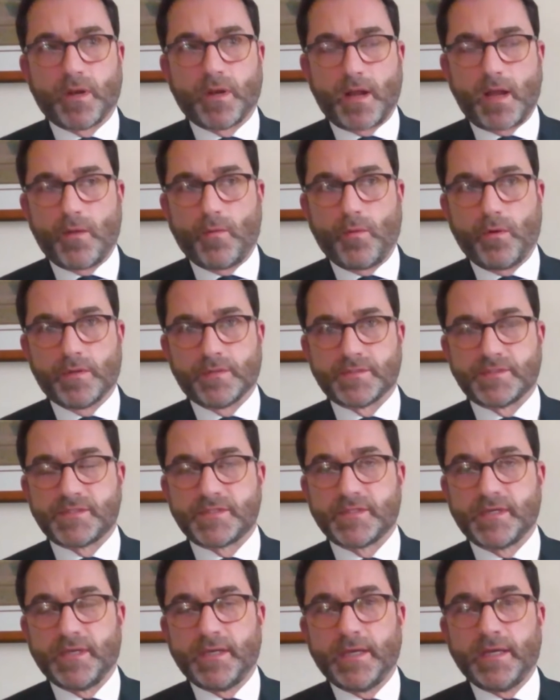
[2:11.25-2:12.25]
when I
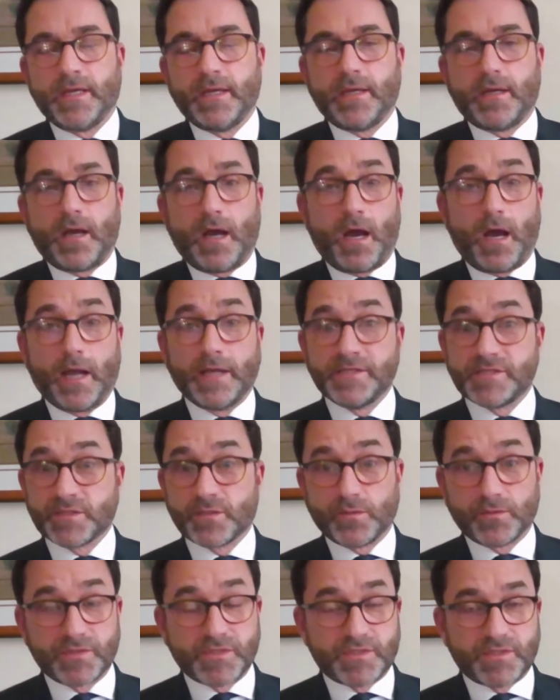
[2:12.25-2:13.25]
was a high
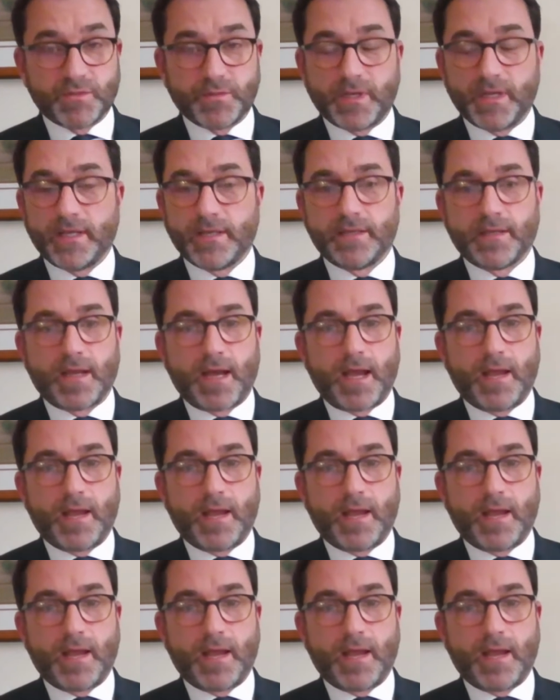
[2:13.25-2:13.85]
school student.